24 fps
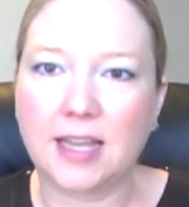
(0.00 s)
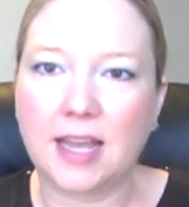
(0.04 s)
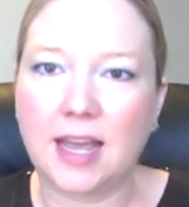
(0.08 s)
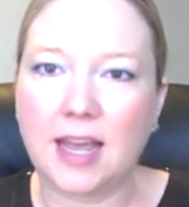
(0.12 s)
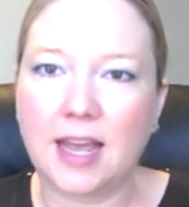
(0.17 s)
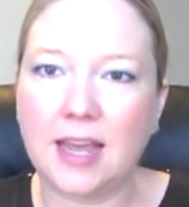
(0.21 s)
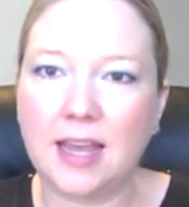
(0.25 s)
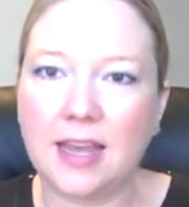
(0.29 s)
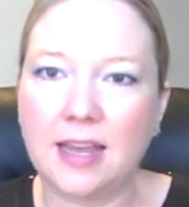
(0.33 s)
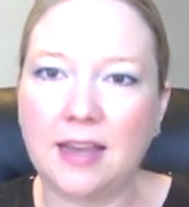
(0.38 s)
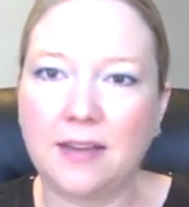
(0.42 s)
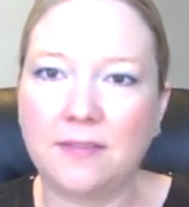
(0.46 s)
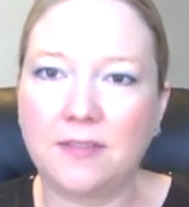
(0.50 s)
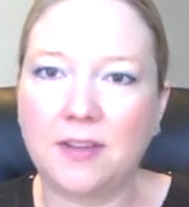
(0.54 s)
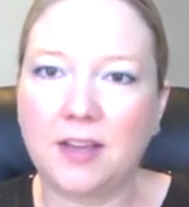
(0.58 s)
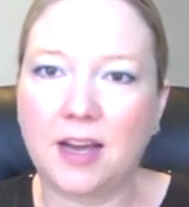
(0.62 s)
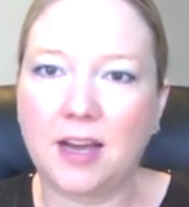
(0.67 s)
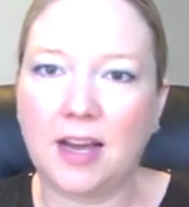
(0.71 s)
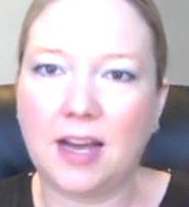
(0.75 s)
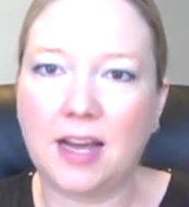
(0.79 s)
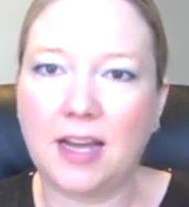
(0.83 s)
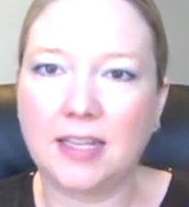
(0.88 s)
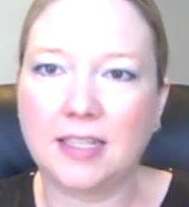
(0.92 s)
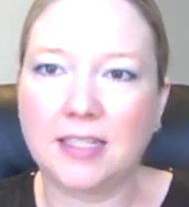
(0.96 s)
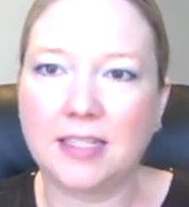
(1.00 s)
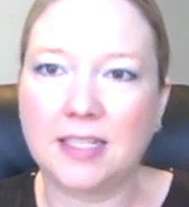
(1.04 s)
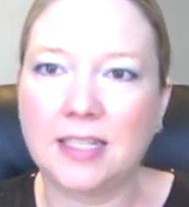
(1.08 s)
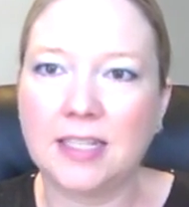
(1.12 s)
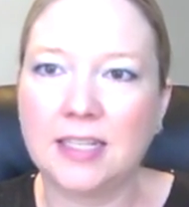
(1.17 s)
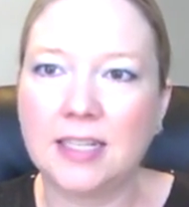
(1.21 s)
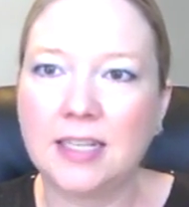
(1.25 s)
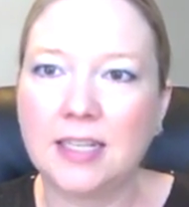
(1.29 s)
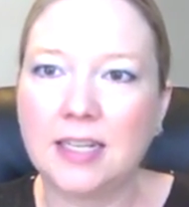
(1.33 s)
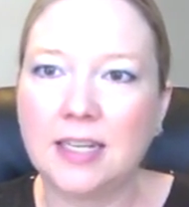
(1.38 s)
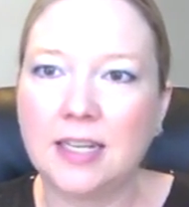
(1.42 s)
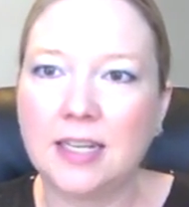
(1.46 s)
I have got
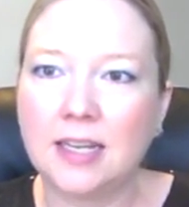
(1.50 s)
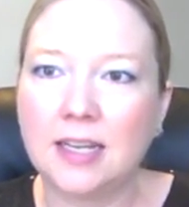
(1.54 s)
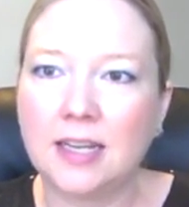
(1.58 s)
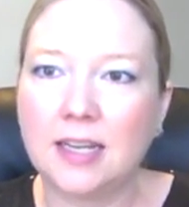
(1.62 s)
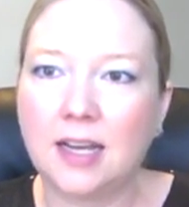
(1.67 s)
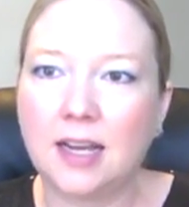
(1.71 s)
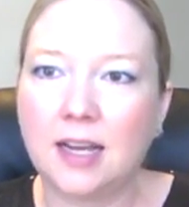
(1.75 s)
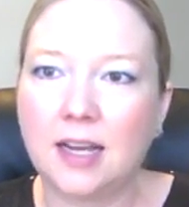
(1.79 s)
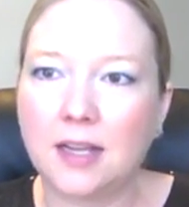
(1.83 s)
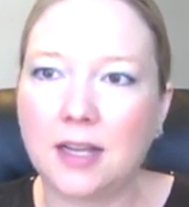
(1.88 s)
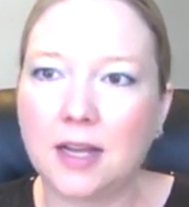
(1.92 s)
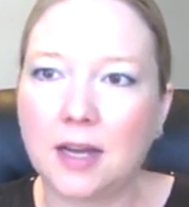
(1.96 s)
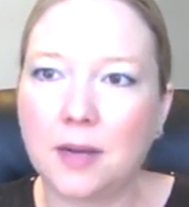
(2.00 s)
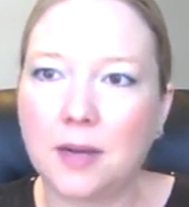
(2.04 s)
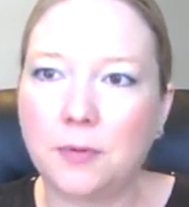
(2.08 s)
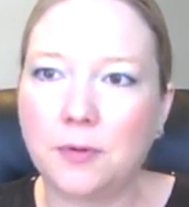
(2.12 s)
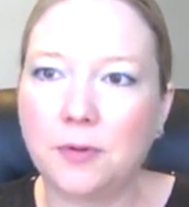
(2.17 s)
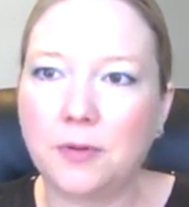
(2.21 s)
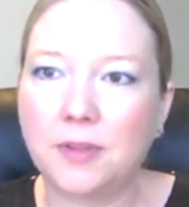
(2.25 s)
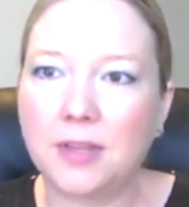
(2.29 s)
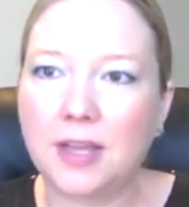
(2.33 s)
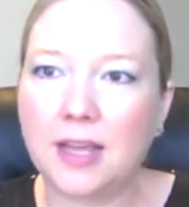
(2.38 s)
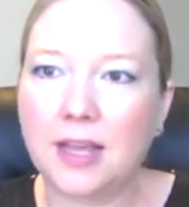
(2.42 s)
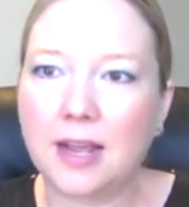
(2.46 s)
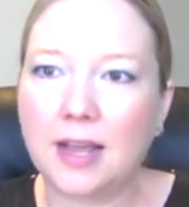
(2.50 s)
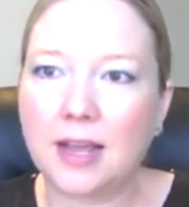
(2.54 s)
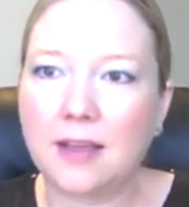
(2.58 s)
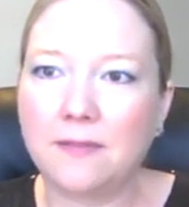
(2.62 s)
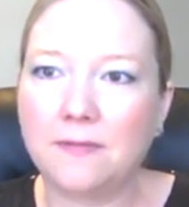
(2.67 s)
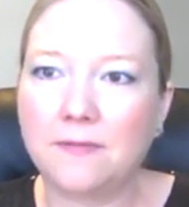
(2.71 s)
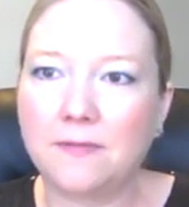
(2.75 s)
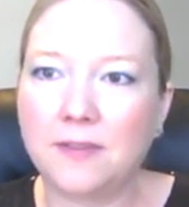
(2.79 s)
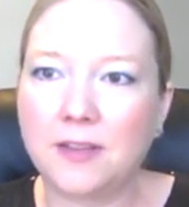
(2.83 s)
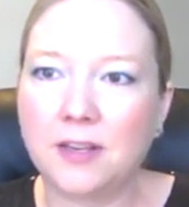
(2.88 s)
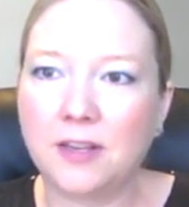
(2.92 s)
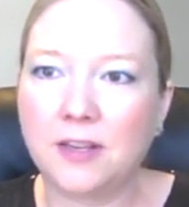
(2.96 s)
a couple that I
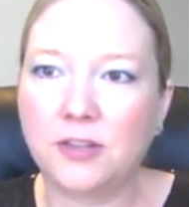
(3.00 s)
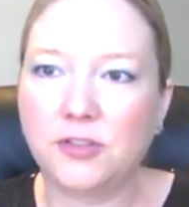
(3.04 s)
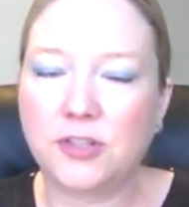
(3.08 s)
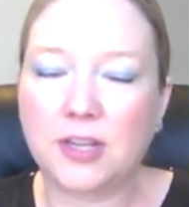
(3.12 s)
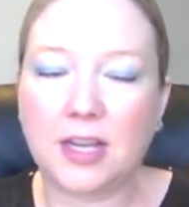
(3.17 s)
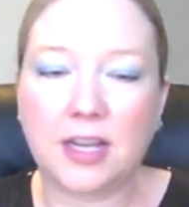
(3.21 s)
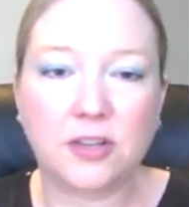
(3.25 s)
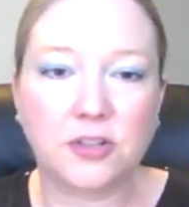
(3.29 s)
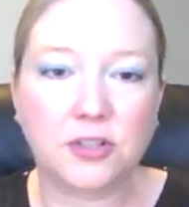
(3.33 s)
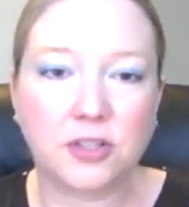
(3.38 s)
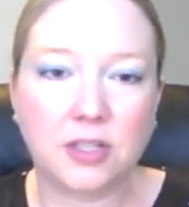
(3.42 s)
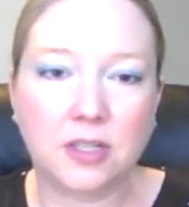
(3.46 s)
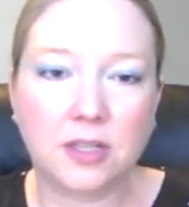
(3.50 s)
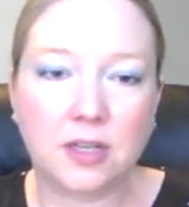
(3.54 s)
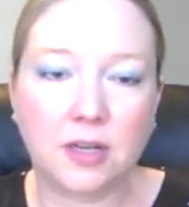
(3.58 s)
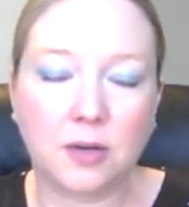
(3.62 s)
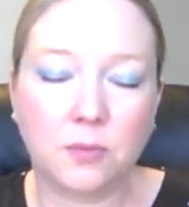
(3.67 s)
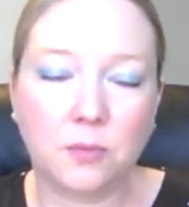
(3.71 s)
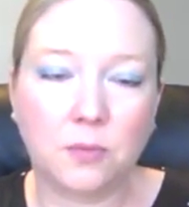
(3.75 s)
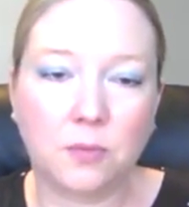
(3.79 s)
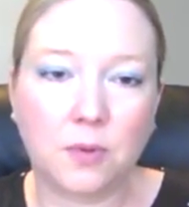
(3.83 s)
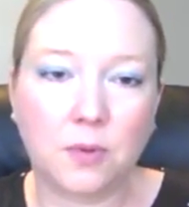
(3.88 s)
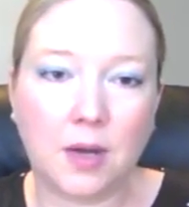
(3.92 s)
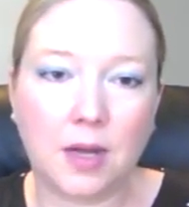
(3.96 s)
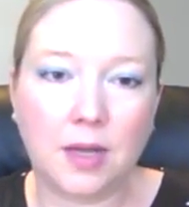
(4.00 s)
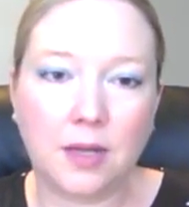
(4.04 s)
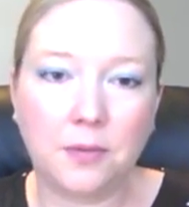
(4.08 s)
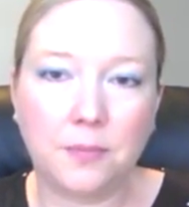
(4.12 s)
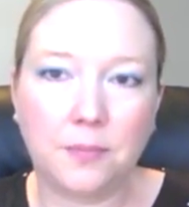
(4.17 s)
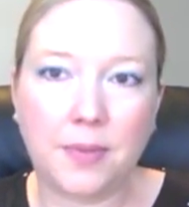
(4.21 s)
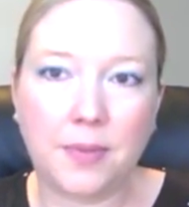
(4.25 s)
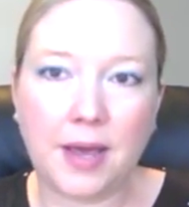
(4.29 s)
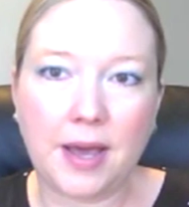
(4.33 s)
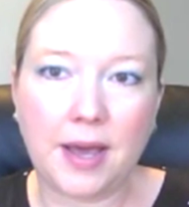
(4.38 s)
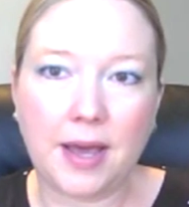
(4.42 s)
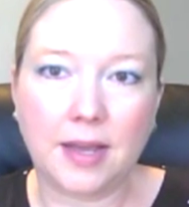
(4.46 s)
finished actually a while
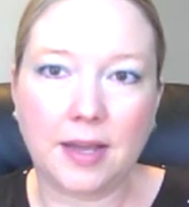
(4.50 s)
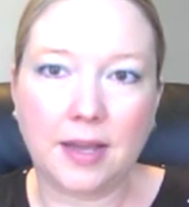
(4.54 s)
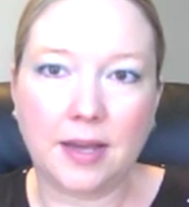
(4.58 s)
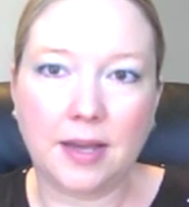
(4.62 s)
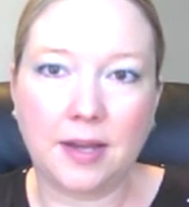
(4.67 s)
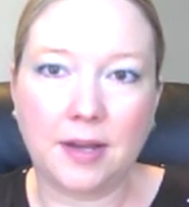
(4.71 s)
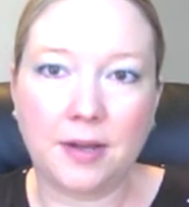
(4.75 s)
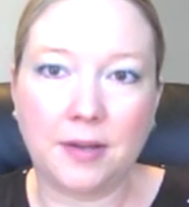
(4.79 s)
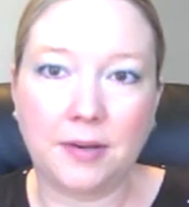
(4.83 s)
back,